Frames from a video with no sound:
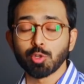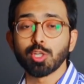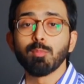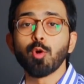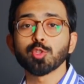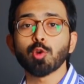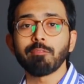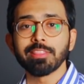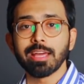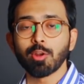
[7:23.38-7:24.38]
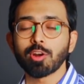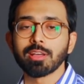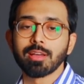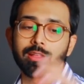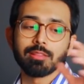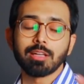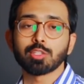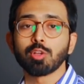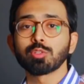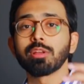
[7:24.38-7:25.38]
to it most often than not that's
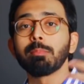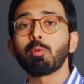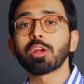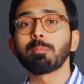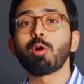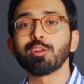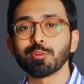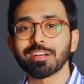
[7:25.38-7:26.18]
also an important point to